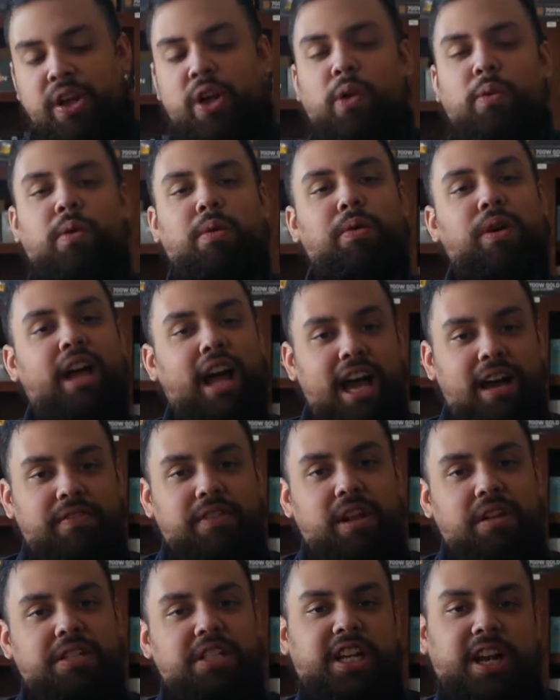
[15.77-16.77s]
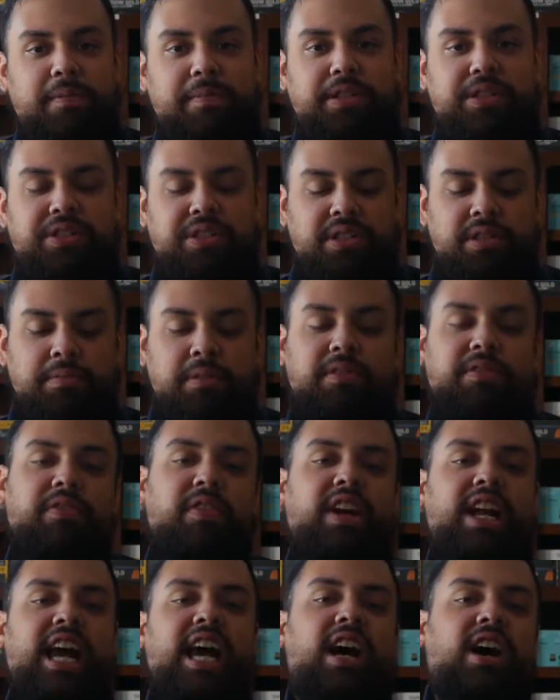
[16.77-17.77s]
We will have those coming soon, but
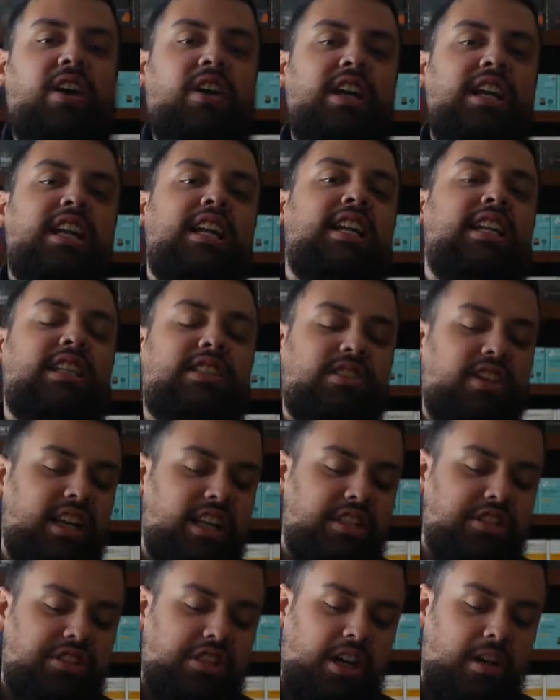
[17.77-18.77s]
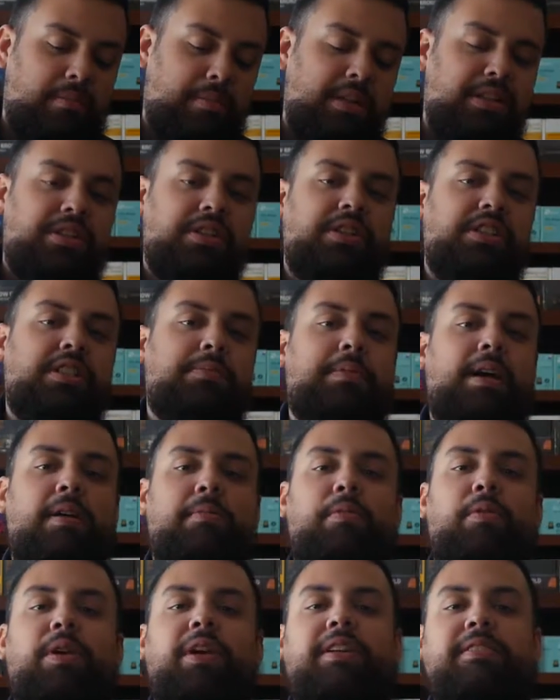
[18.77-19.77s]
for now, let's go ahead and jump into this
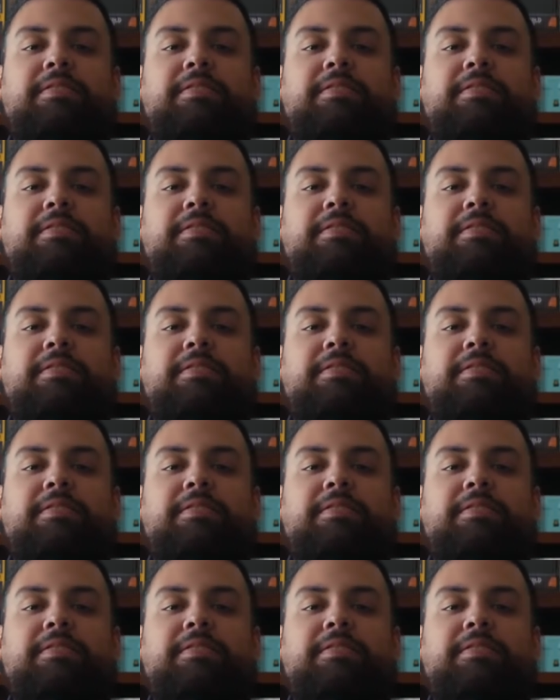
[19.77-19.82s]
bad boy.